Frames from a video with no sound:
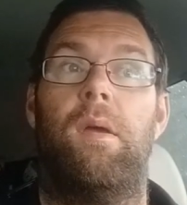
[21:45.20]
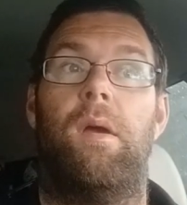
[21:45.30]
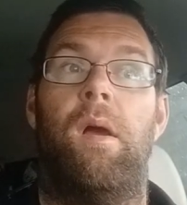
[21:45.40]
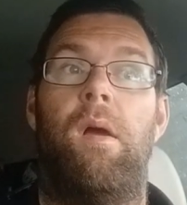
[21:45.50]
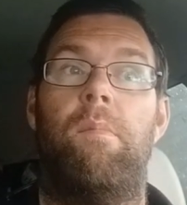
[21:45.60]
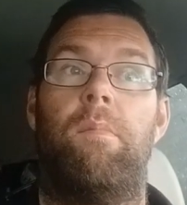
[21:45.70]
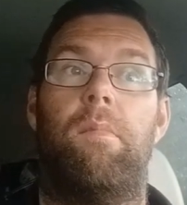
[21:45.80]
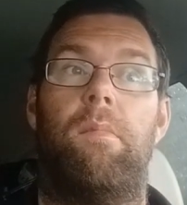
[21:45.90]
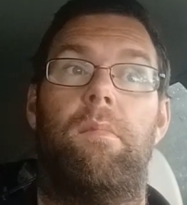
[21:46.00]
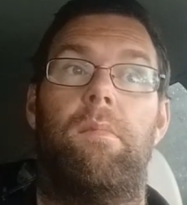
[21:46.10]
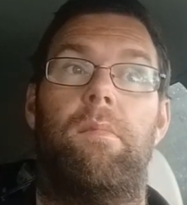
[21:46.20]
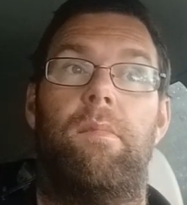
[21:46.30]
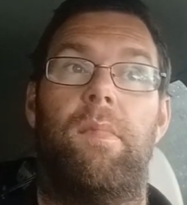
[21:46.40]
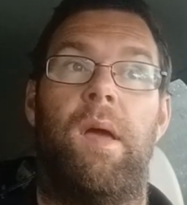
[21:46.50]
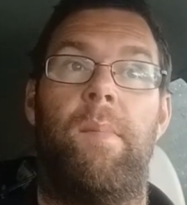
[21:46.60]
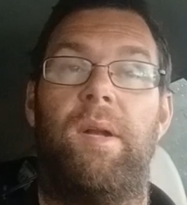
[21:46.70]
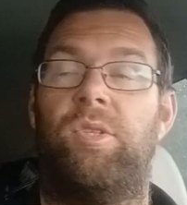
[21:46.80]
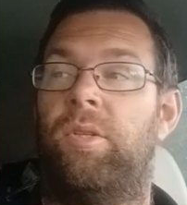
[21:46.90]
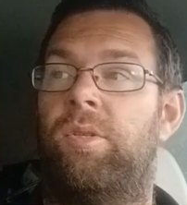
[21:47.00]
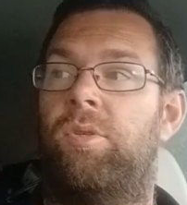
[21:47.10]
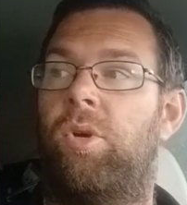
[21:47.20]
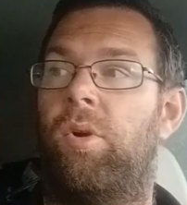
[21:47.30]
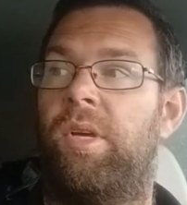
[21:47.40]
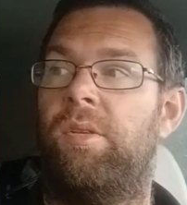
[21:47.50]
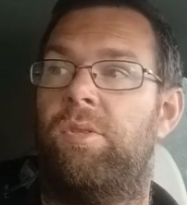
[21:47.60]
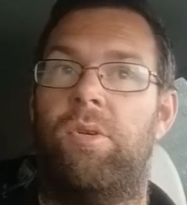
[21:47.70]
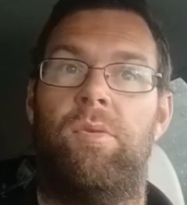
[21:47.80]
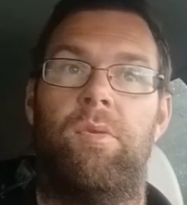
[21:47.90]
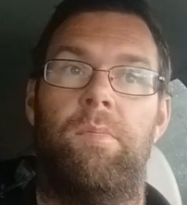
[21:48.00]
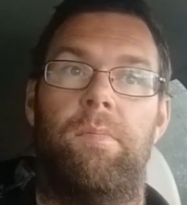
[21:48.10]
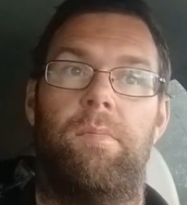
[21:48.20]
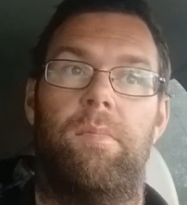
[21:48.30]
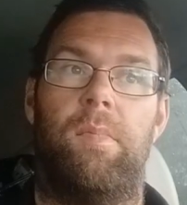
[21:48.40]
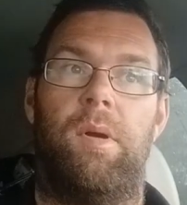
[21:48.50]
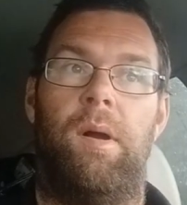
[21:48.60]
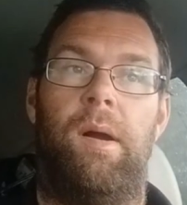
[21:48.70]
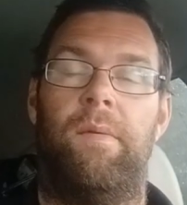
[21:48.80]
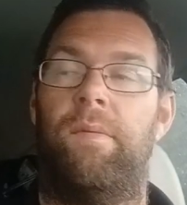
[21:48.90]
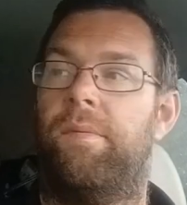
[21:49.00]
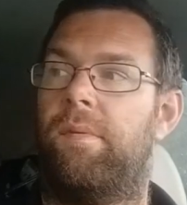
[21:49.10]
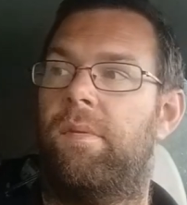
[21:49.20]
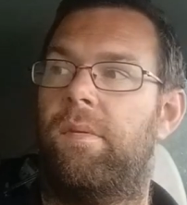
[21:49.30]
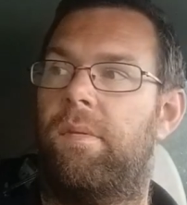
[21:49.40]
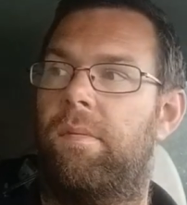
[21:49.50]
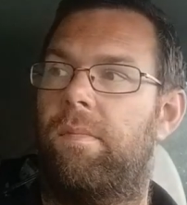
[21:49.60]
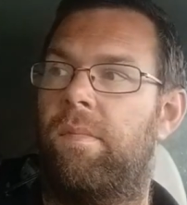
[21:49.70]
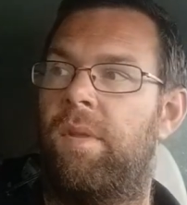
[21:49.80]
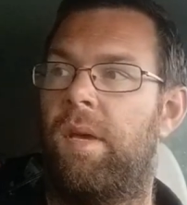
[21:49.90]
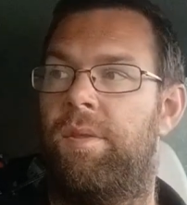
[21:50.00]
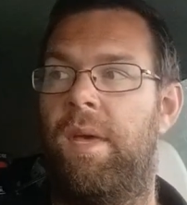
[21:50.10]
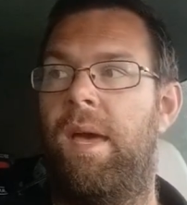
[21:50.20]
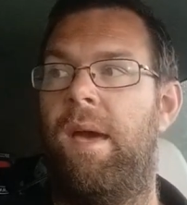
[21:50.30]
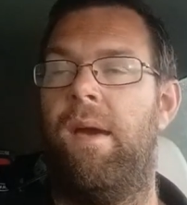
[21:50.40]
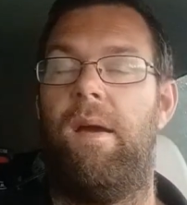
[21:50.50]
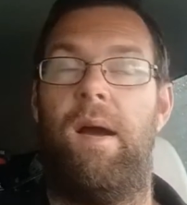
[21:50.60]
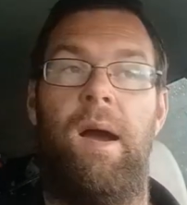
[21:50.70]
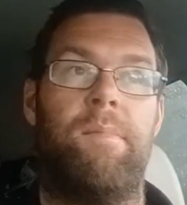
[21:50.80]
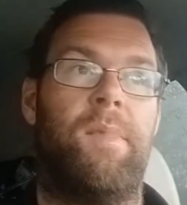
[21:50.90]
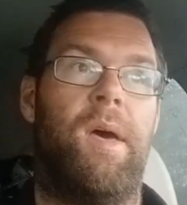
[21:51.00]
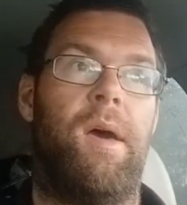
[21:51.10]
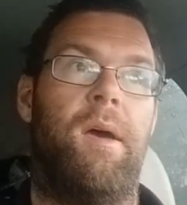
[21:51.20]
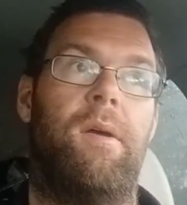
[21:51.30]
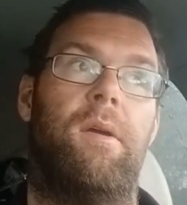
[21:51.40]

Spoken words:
I'm actually talking to them, and they're there, I'm there.